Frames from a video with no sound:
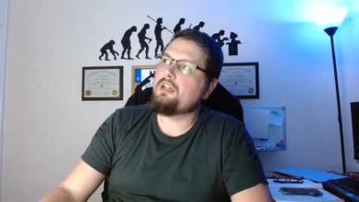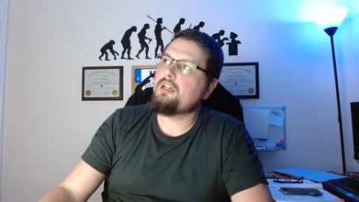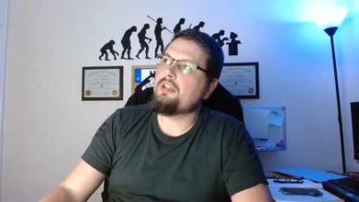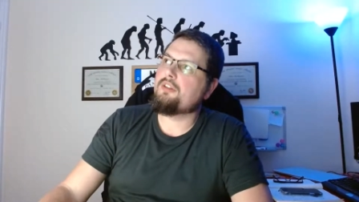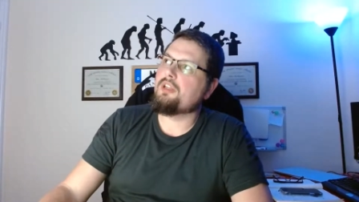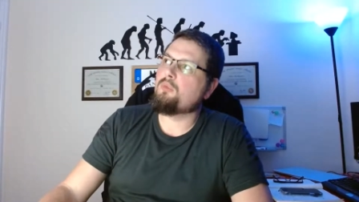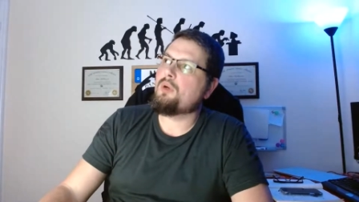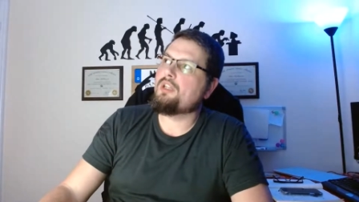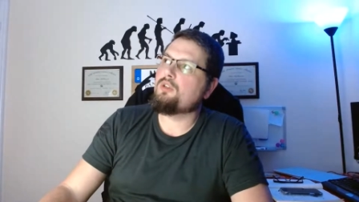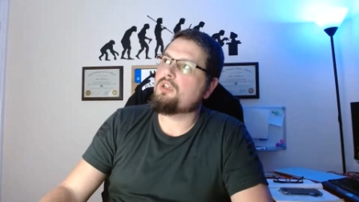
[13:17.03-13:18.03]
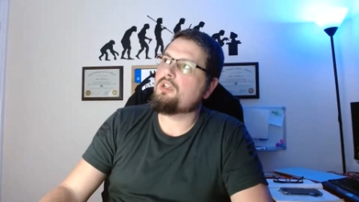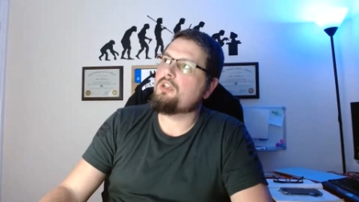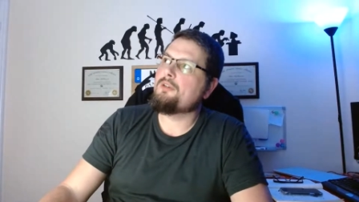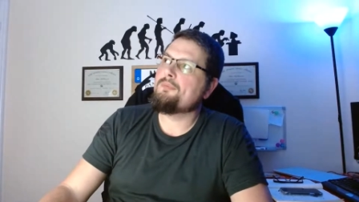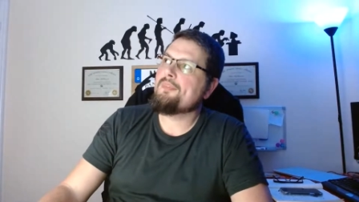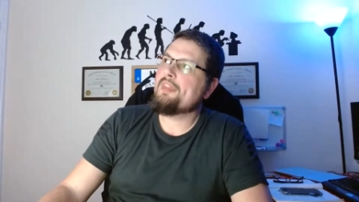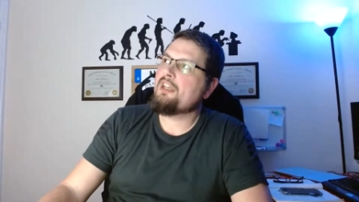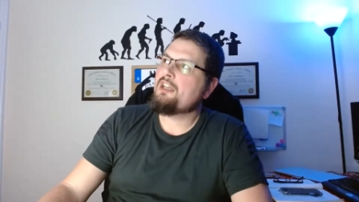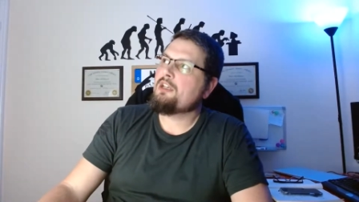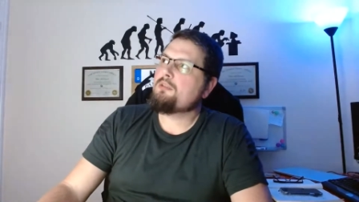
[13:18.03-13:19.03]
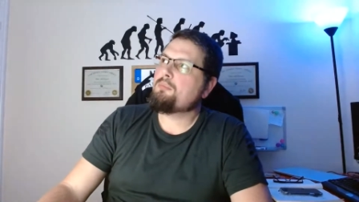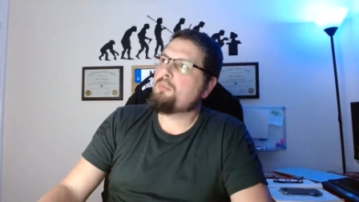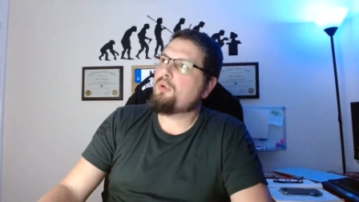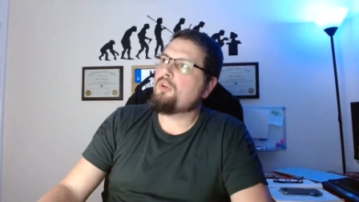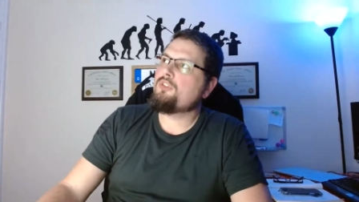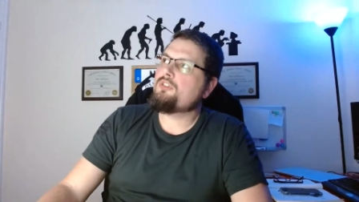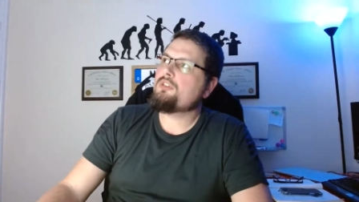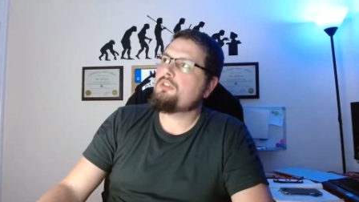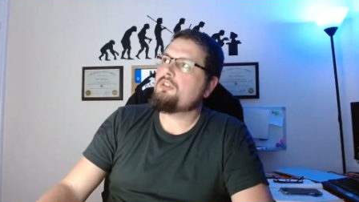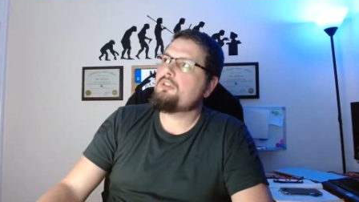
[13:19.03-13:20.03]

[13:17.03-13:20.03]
a thing where you can put